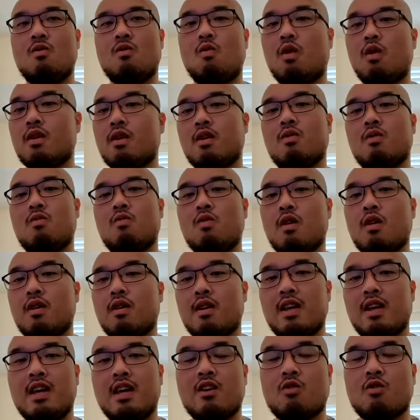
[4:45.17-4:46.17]

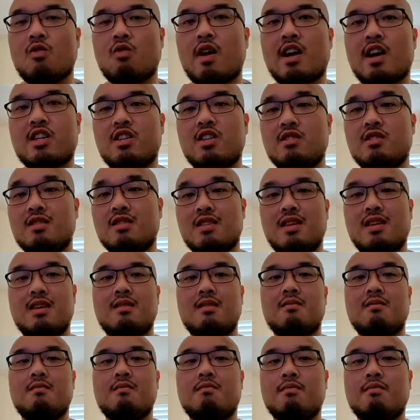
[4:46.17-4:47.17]
one-on-one interactions
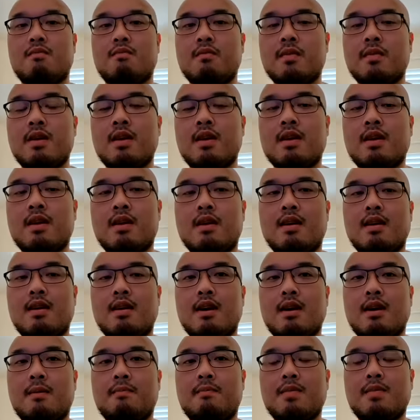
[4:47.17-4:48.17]

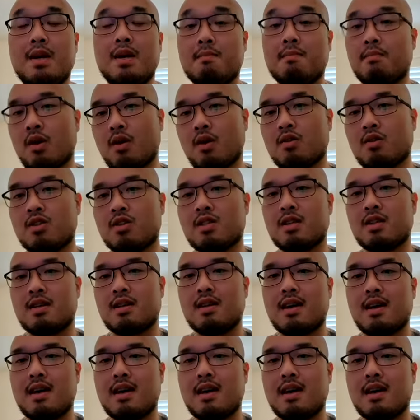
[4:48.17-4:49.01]
in person.